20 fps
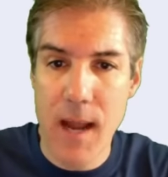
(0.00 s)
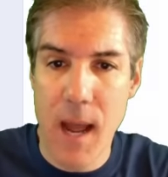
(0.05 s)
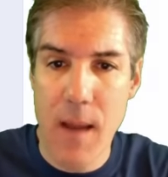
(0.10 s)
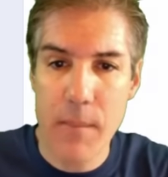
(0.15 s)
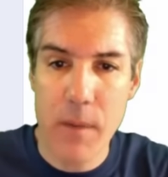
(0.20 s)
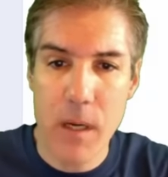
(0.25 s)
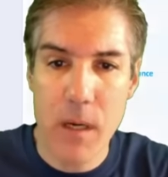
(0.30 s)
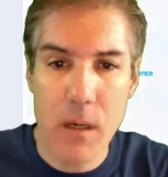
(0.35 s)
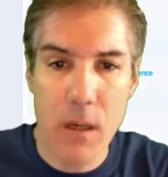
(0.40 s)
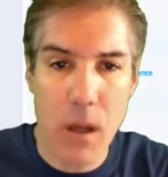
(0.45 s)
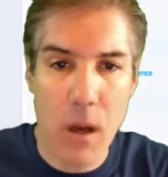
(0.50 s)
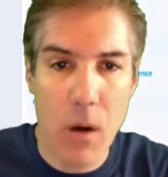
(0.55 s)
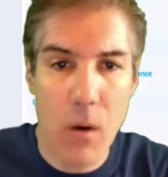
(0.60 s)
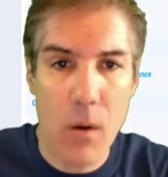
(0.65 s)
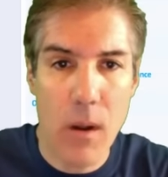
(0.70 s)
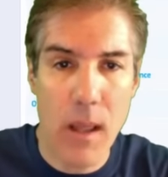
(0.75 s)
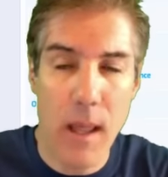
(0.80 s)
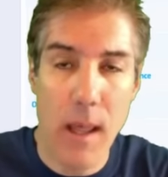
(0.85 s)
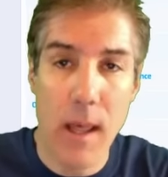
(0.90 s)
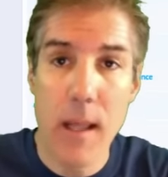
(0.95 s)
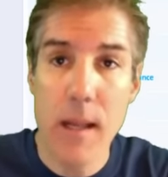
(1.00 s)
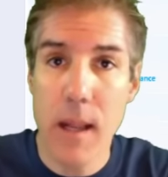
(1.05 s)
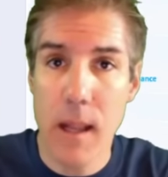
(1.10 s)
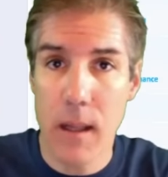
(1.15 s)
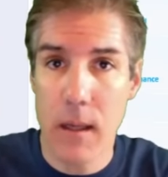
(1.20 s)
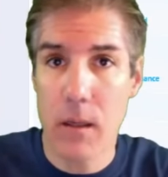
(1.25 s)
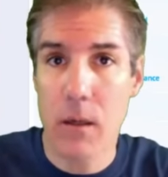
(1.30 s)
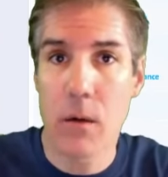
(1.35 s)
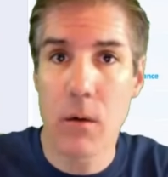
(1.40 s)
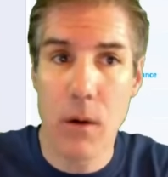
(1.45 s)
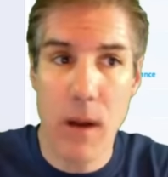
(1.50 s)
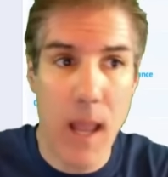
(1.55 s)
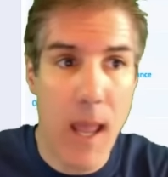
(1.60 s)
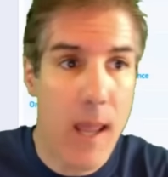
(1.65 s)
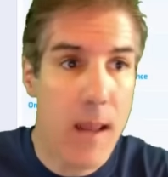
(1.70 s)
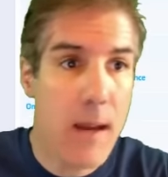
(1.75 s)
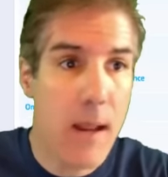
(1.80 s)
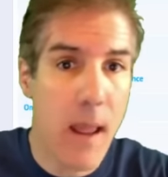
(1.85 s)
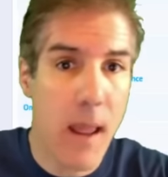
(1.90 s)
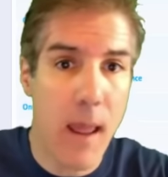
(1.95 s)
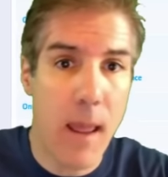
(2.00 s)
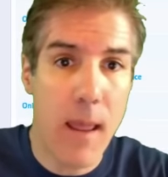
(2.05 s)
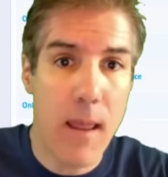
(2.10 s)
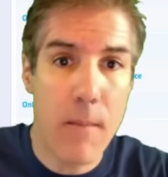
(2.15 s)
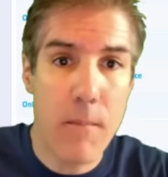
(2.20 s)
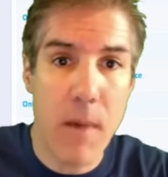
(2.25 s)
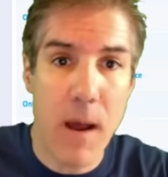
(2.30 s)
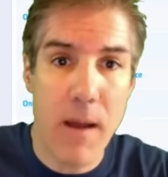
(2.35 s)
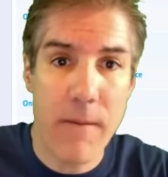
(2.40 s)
I'm going to go in and create my